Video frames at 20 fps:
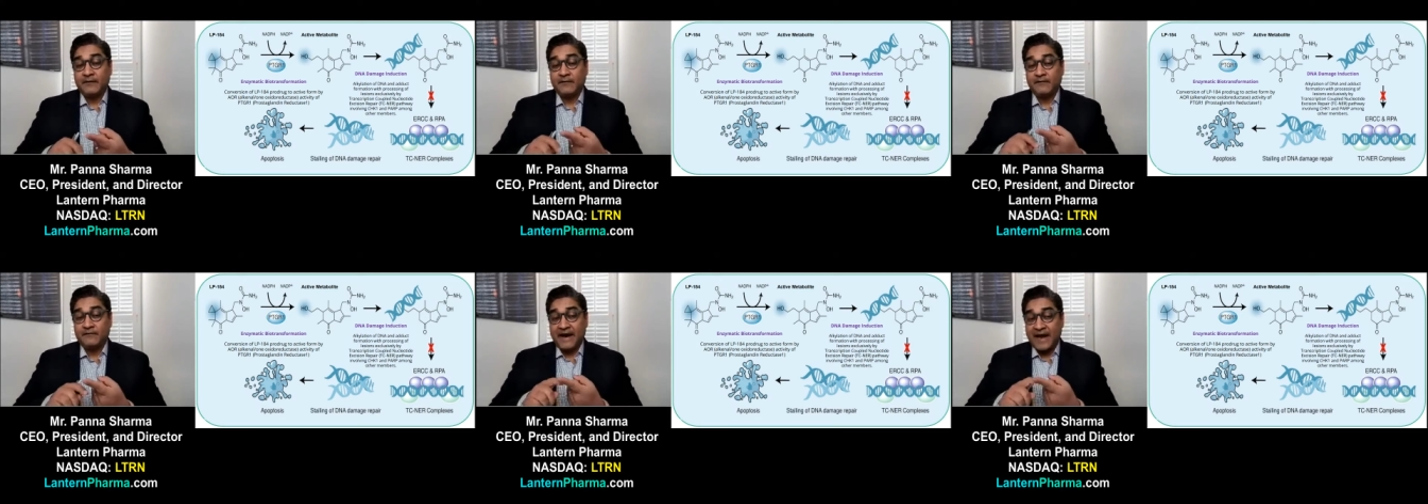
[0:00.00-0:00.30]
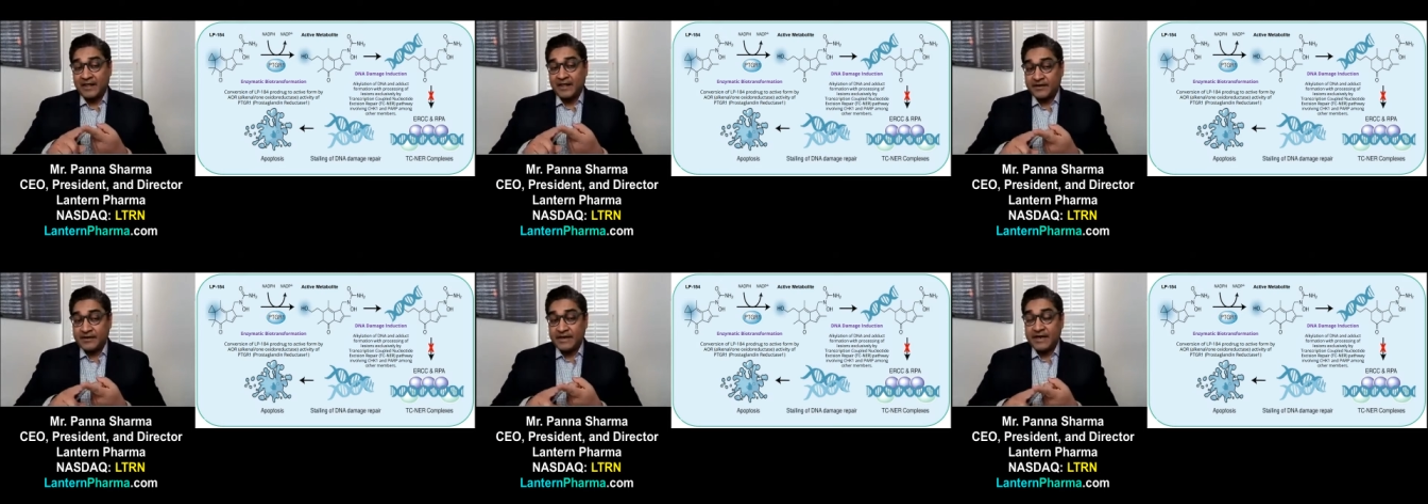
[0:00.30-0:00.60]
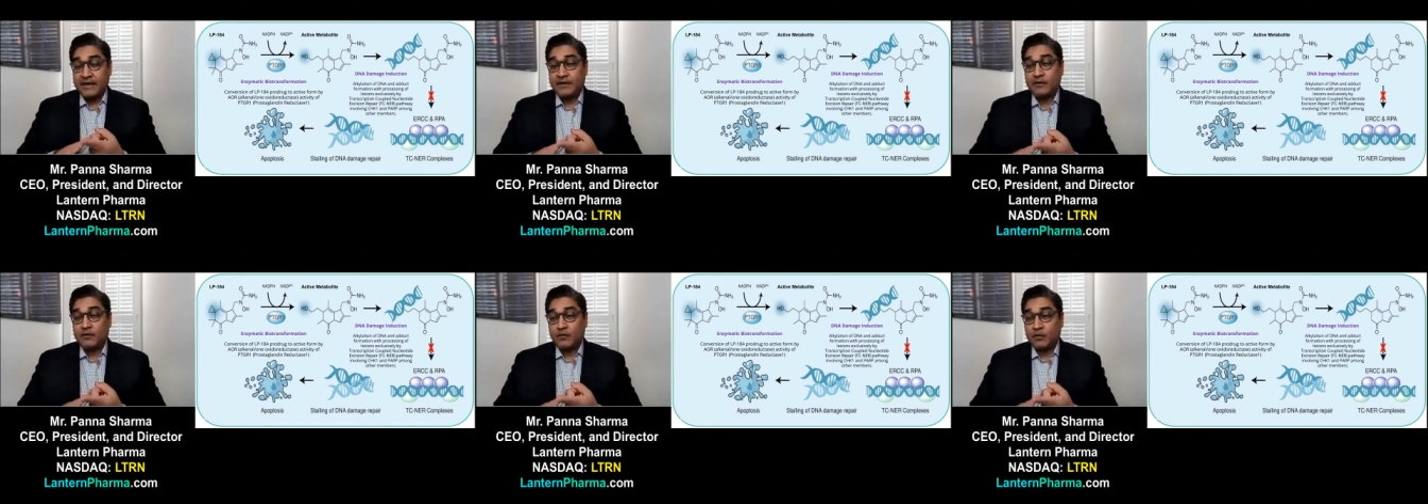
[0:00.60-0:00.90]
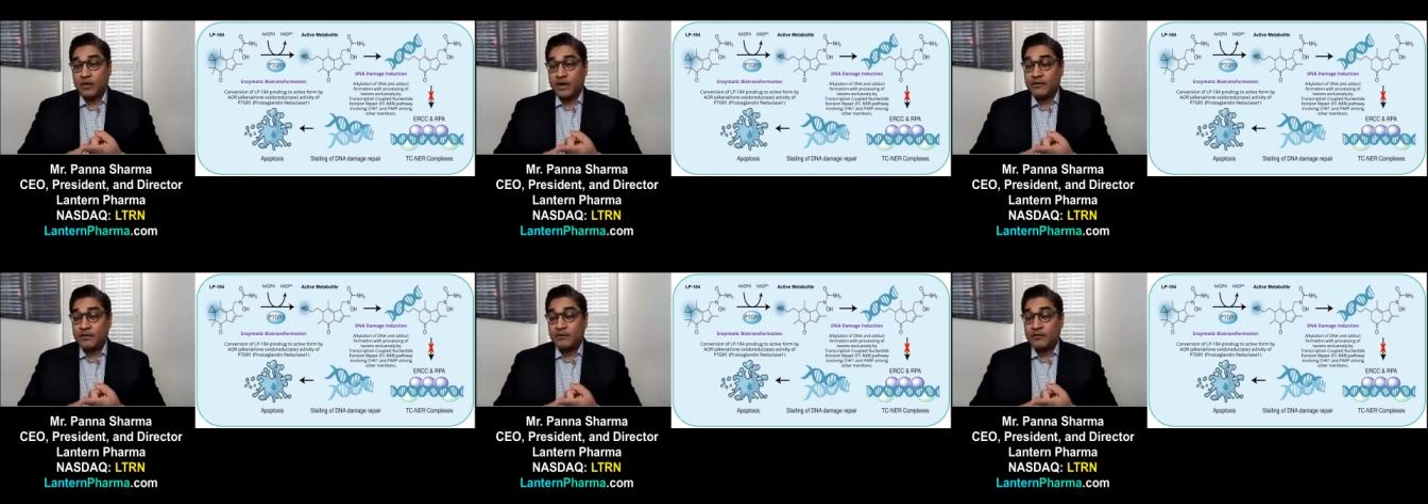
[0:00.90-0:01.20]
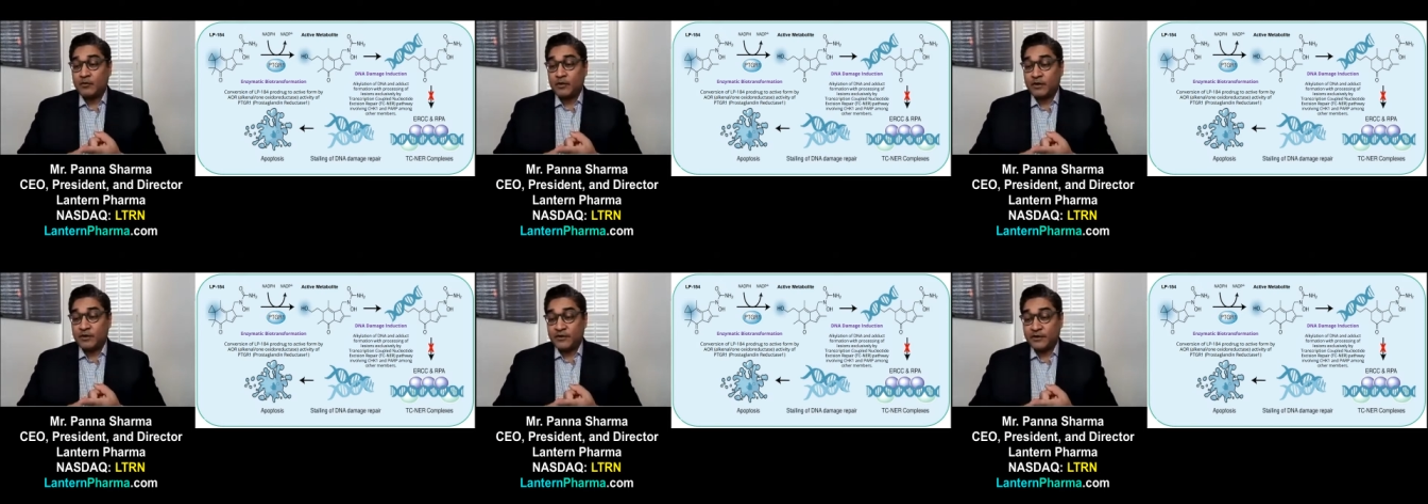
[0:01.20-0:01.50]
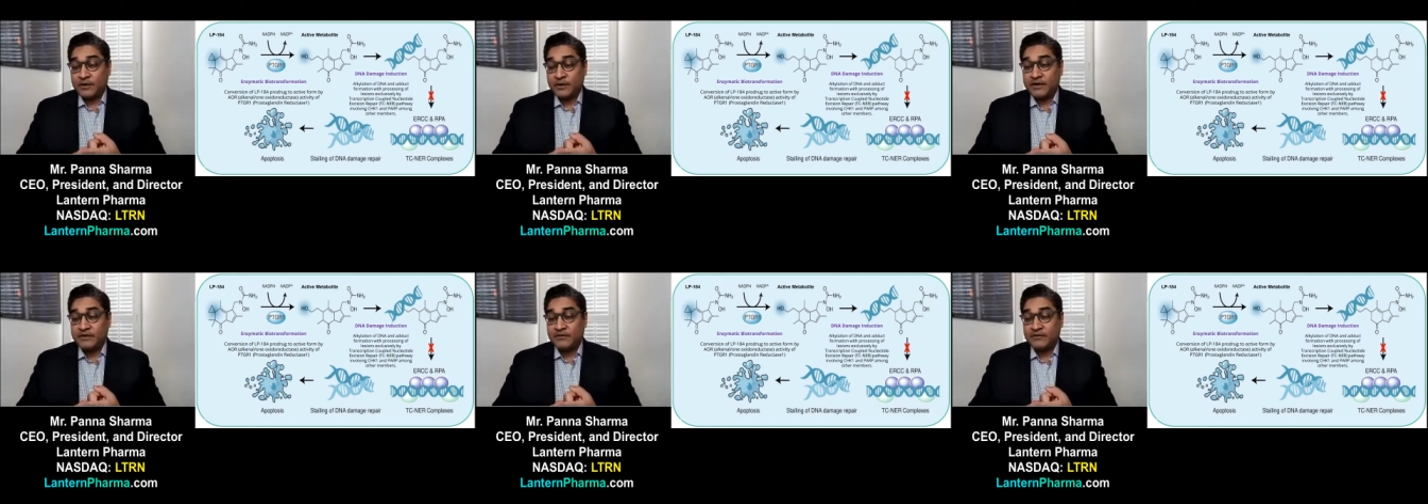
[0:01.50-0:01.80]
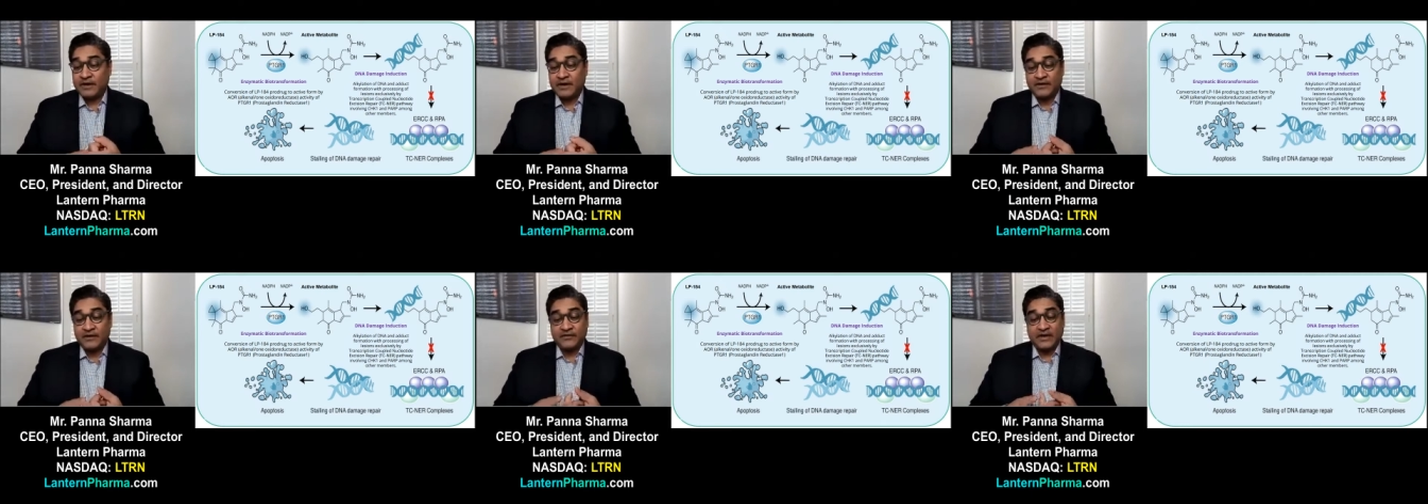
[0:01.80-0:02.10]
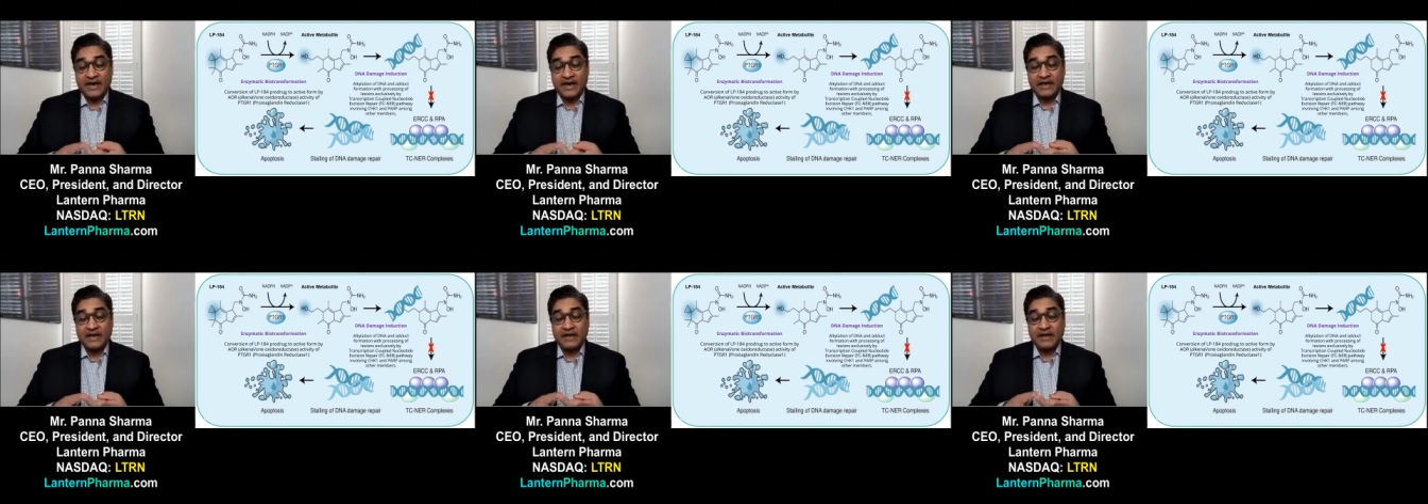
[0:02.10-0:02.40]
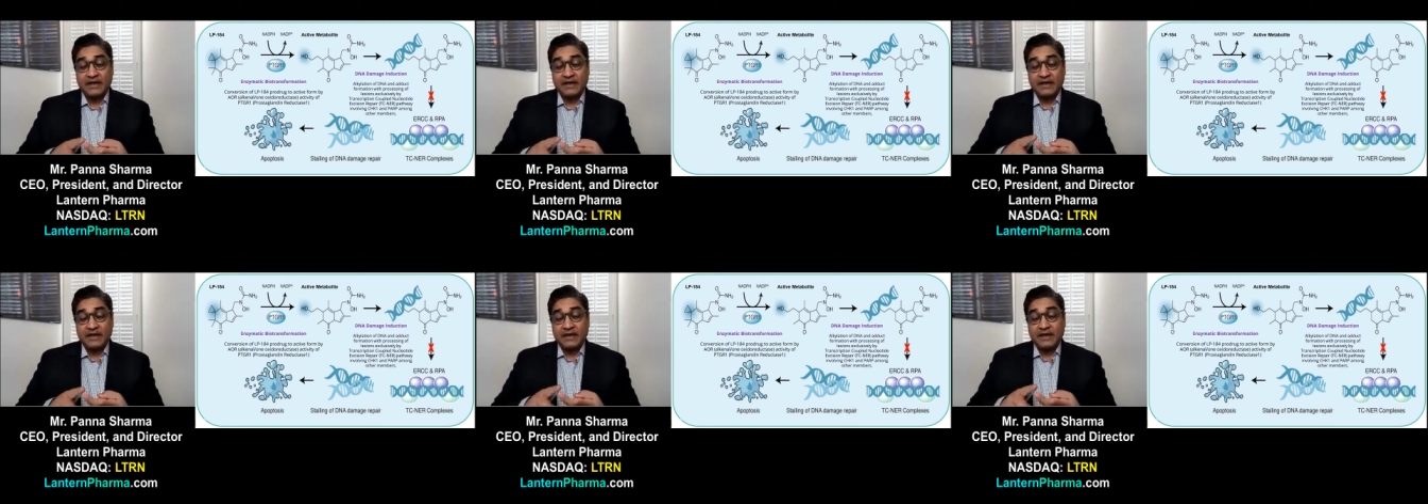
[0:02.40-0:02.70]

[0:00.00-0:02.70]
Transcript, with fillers: validate what we're doing is very exciting